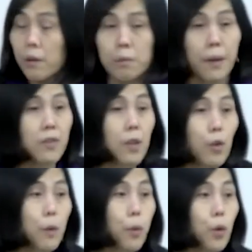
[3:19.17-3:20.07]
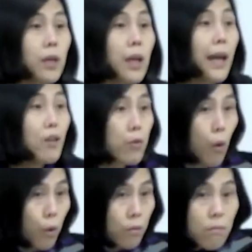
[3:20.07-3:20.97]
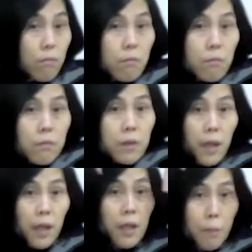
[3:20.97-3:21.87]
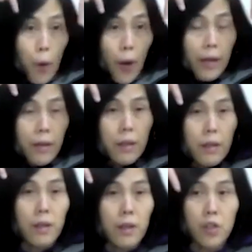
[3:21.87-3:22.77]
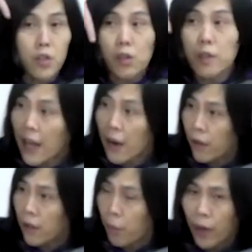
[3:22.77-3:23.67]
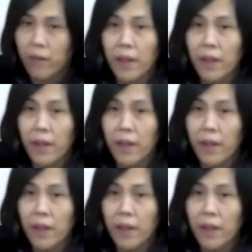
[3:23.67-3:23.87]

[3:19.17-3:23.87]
basically you put the electrode in the brain and in certain area of the brain.